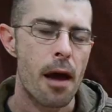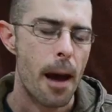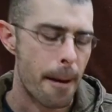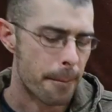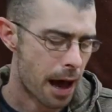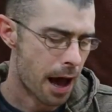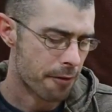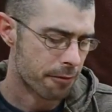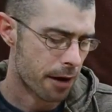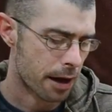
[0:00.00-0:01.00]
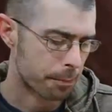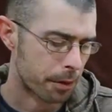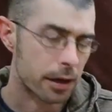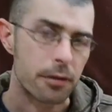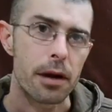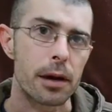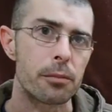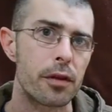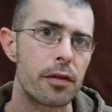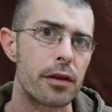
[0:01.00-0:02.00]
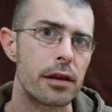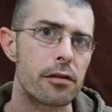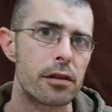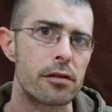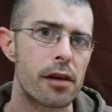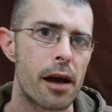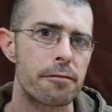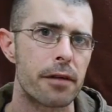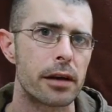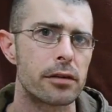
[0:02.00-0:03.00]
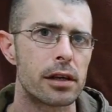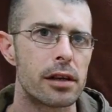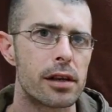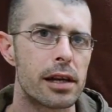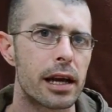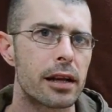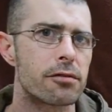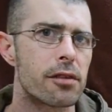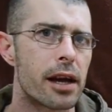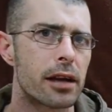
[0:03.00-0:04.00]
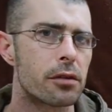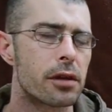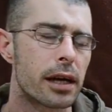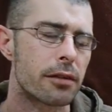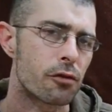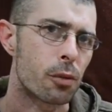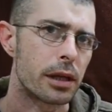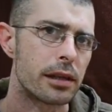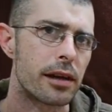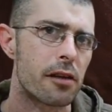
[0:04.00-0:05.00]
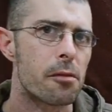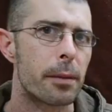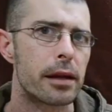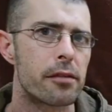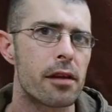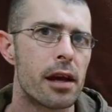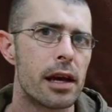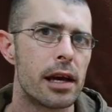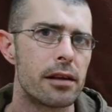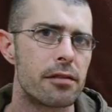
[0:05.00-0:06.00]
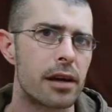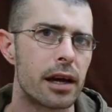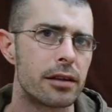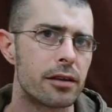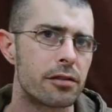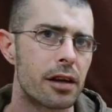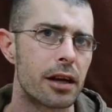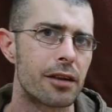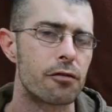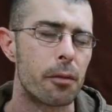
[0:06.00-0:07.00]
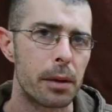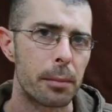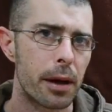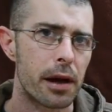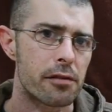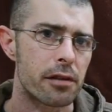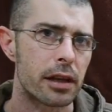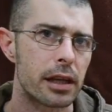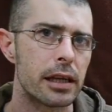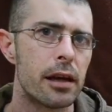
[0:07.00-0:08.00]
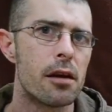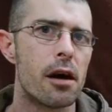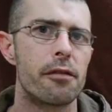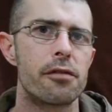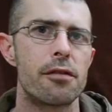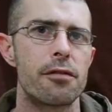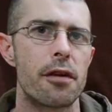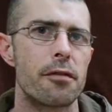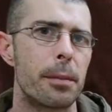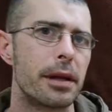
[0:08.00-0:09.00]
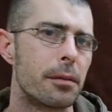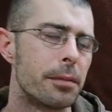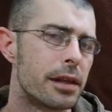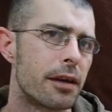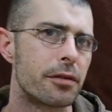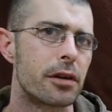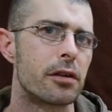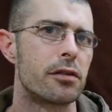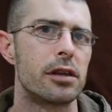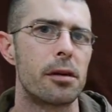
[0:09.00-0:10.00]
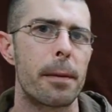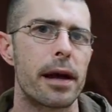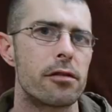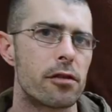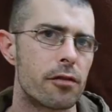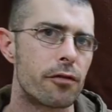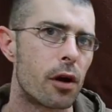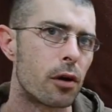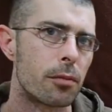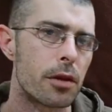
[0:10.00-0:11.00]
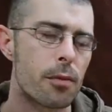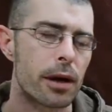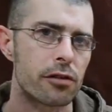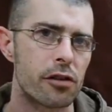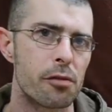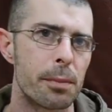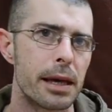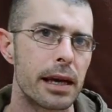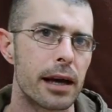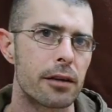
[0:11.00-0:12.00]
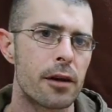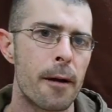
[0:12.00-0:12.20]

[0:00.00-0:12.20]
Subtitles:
I have had a play around with these, and I found that either -10 or -20 decibels is the ideal setting for me personally. Obviously for everybody it'll be different because it depends on the volume that you actually speak at.